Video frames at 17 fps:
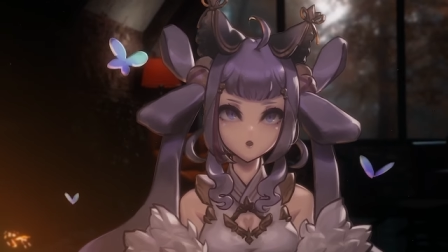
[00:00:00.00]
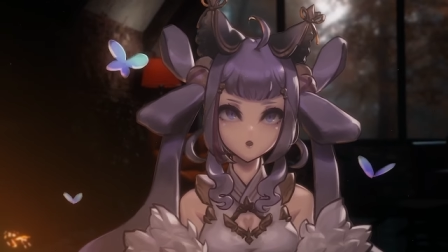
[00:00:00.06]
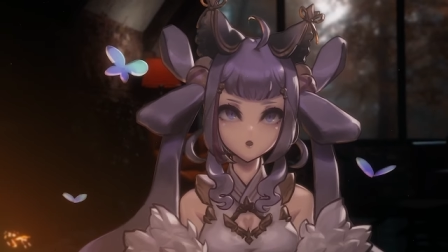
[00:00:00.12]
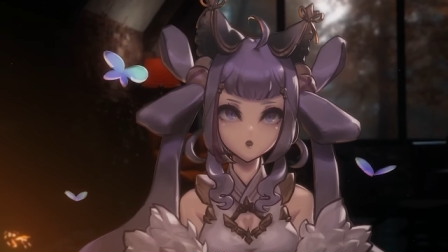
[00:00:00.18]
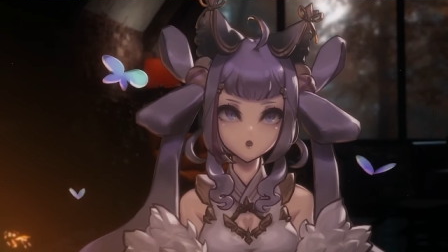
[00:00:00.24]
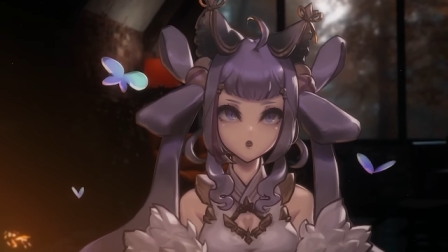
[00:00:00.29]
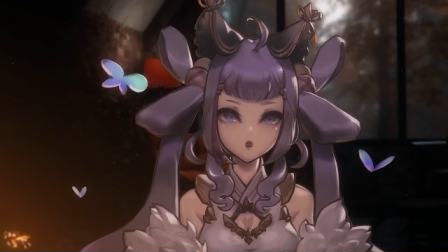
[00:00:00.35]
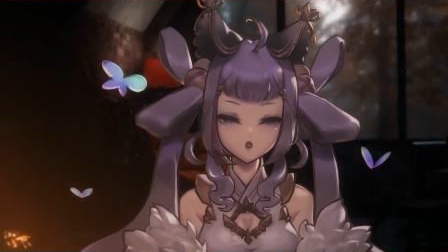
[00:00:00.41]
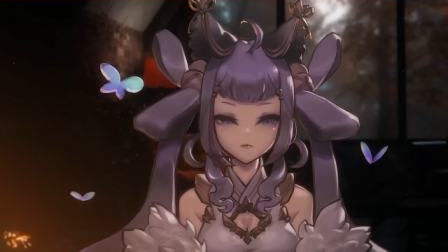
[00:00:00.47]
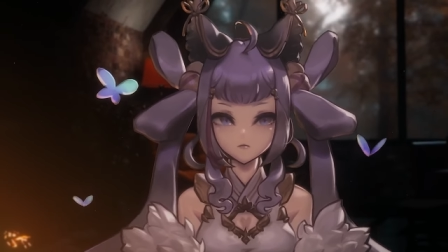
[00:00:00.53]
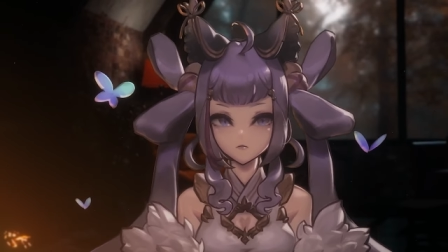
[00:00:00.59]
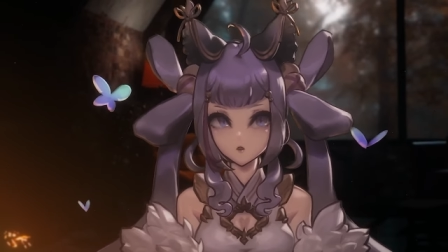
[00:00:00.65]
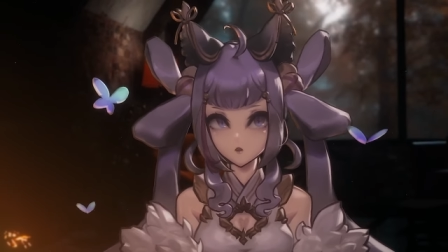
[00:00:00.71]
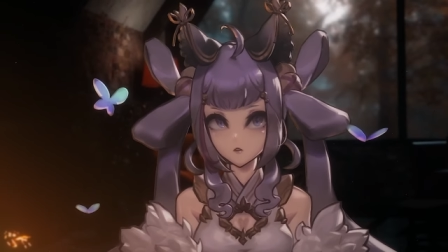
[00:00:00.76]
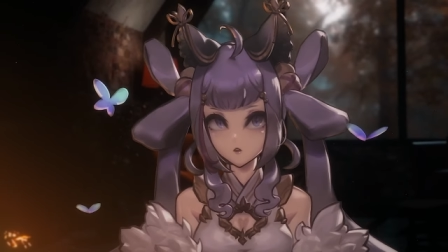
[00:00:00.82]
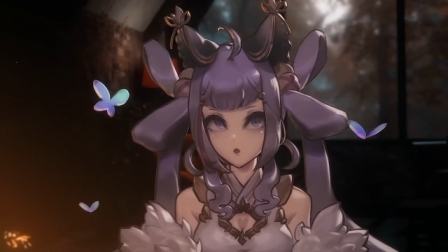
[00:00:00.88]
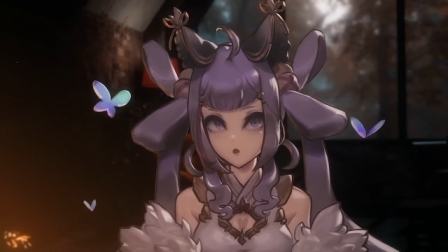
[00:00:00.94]
I want you
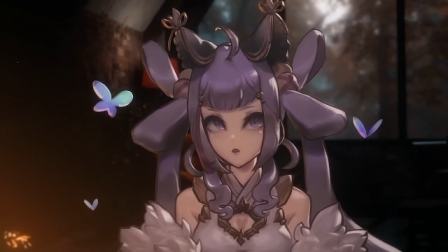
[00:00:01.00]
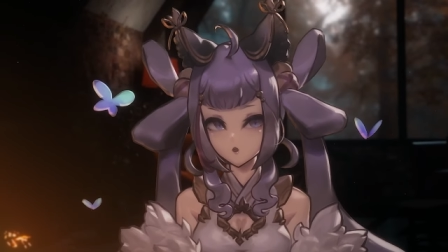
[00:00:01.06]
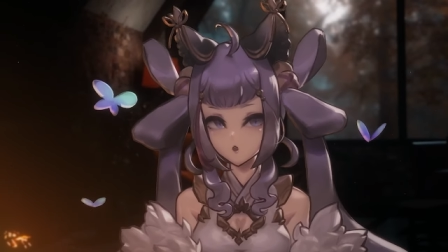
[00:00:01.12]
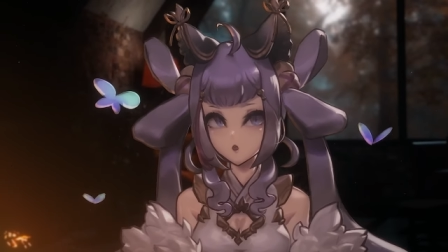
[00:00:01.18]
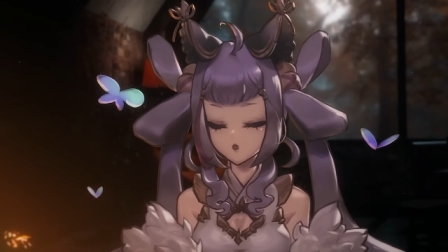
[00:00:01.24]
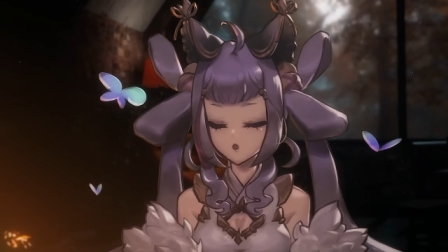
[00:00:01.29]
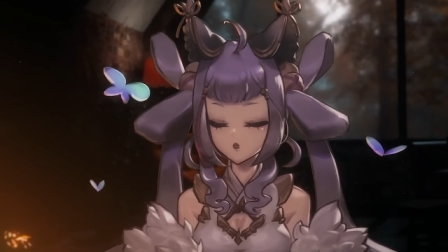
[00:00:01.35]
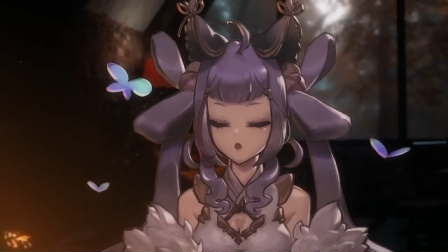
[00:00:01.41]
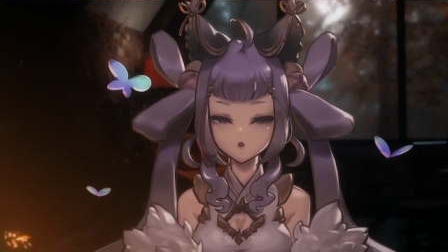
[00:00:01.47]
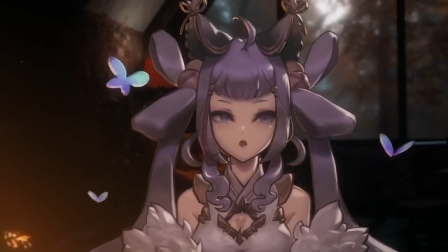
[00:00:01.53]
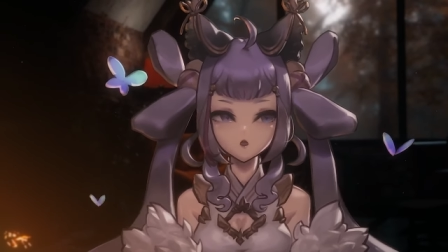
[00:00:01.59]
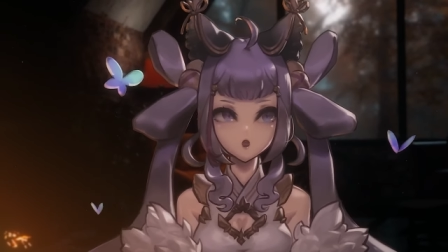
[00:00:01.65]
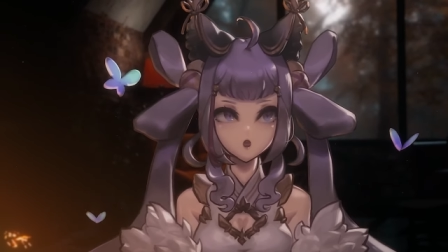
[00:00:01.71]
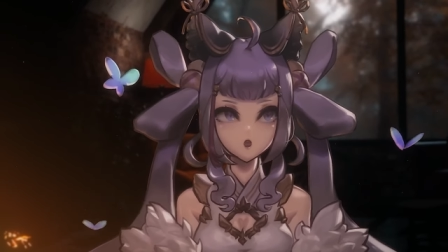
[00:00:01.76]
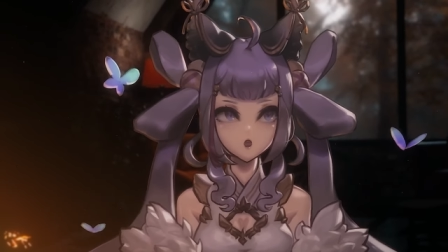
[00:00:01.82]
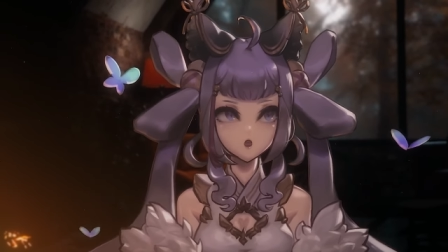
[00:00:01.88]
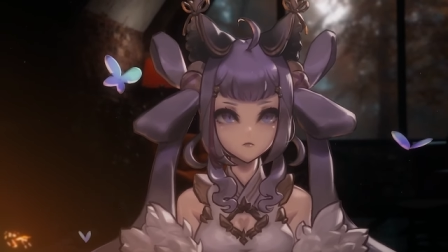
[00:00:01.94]
to think
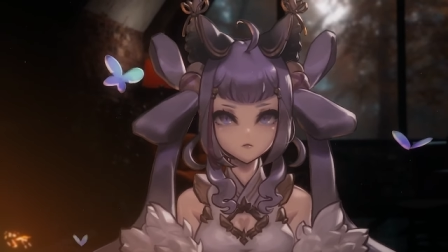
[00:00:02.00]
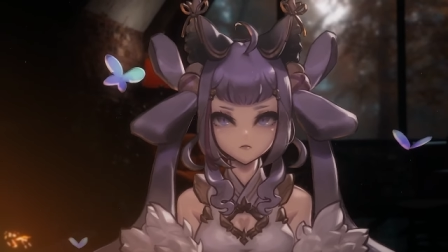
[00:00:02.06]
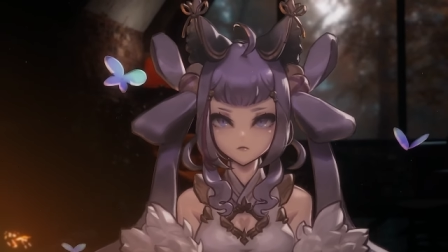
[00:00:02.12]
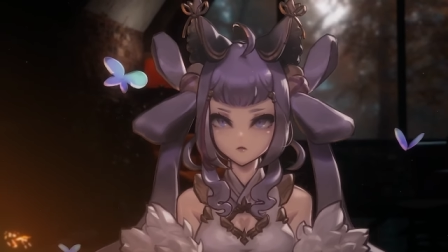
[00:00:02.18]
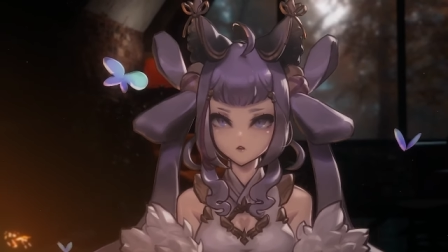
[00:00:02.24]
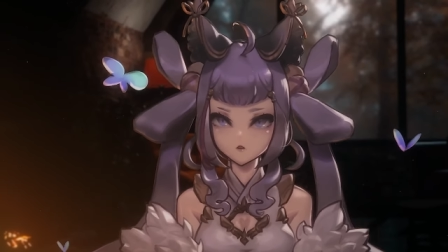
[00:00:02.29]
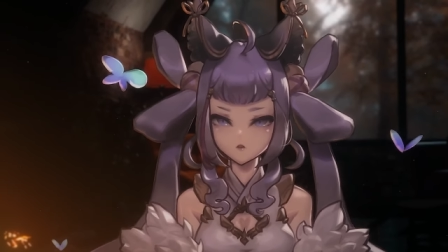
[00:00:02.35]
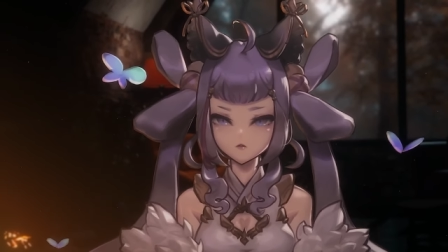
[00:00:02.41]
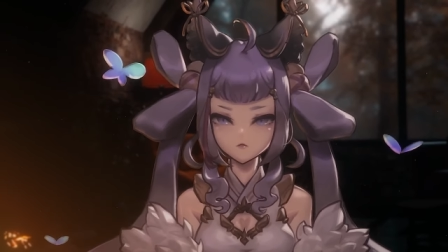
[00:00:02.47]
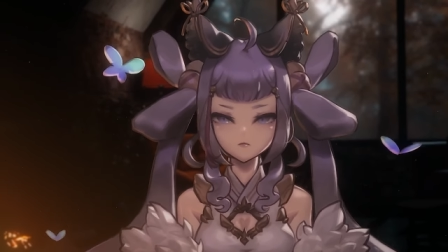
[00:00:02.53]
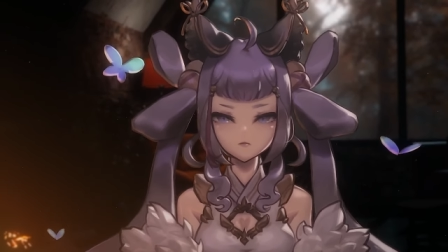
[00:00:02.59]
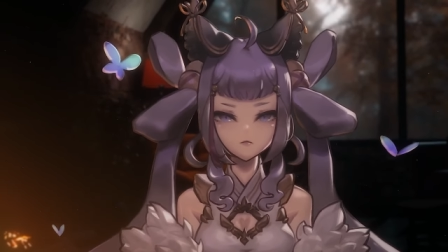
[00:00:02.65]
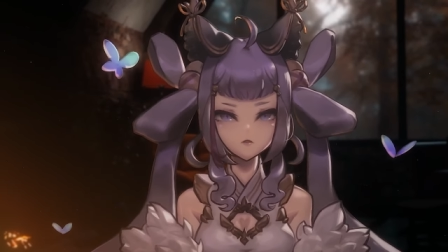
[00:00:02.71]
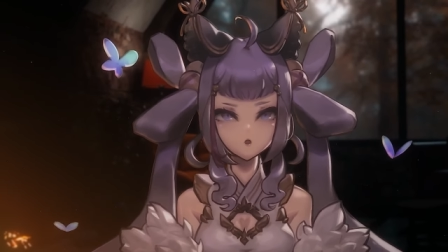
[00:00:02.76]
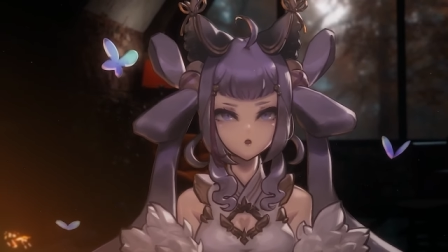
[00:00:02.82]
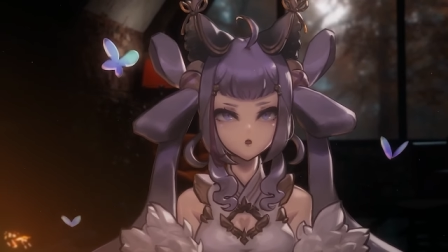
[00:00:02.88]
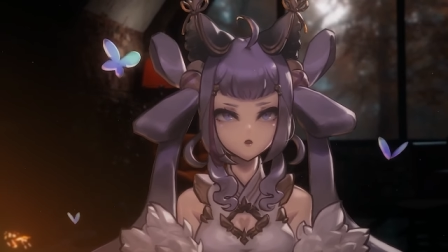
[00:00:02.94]
how would you
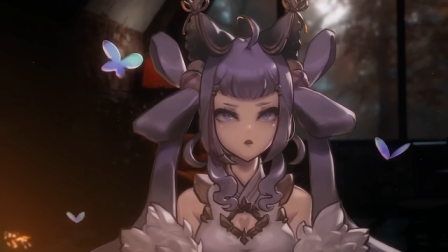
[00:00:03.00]
feel